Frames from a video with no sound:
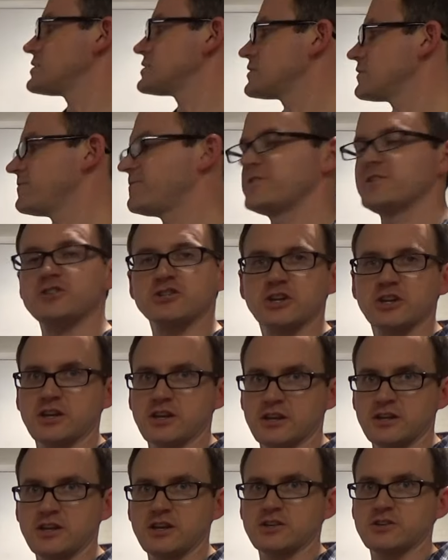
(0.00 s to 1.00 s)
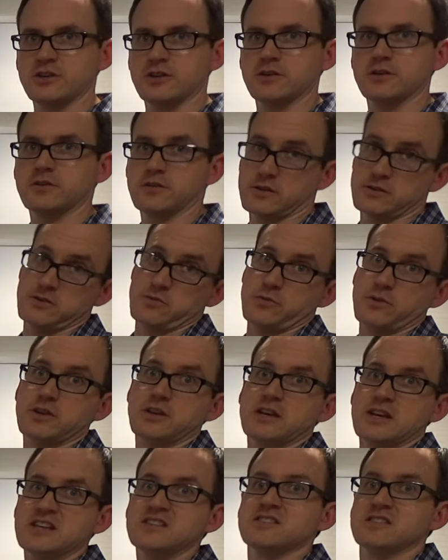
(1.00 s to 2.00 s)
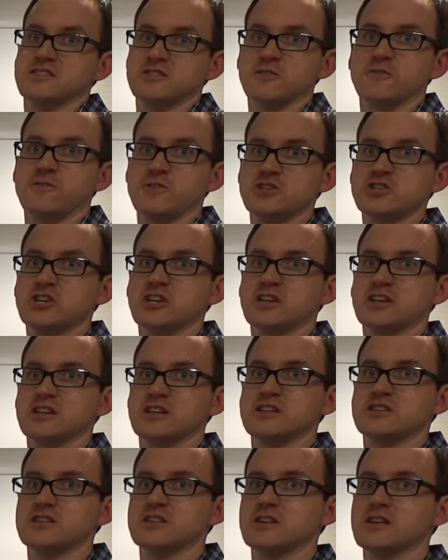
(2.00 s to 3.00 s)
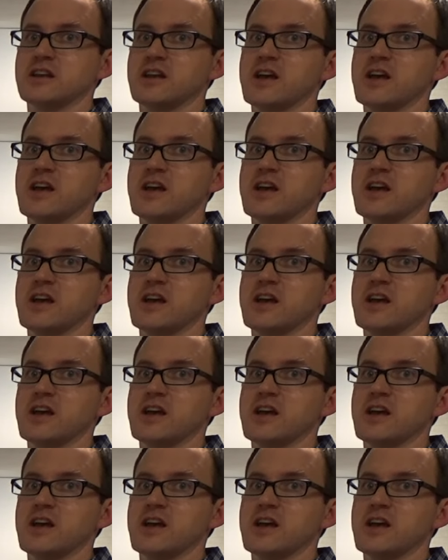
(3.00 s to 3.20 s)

sufficient condition, because it really is a sufficient condition,